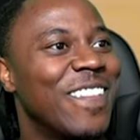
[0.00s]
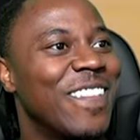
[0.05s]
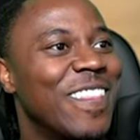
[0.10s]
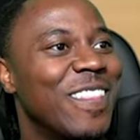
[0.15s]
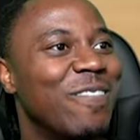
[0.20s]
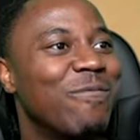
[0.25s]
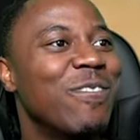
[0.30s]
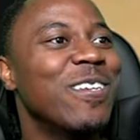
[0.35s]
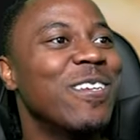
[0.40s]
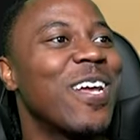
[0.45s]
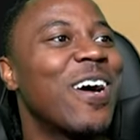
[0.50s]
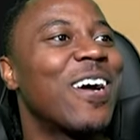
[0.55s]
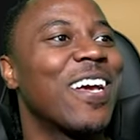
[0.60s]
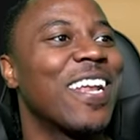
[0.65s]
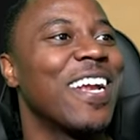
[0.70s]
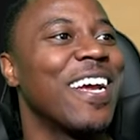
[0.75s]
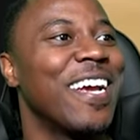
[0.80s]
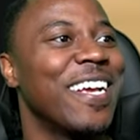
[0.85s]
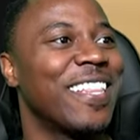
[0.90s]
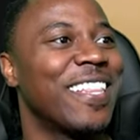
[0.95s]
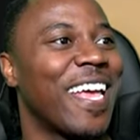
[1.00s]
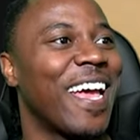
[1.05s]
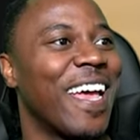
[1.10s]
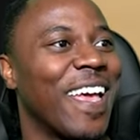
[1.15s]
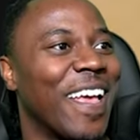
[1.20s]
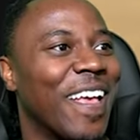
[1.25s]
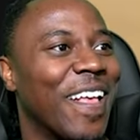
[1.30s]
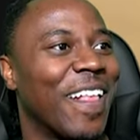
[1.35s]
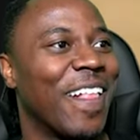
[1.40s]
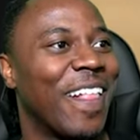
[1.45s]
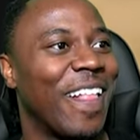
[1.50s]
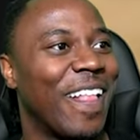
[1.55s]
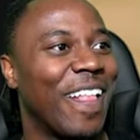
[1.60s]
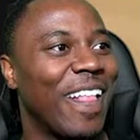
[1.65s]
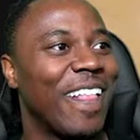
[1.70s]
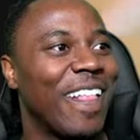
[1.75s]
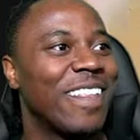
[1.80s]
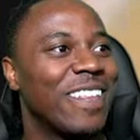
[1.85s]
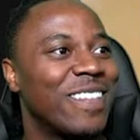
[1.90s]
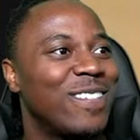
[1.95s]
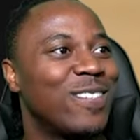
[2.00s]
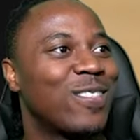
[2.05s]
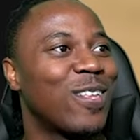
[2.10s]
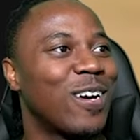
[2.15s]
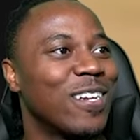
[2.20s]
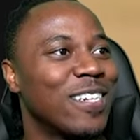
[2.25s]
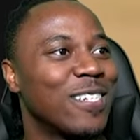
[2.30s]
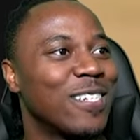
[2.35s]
We dunking everything. What you thought this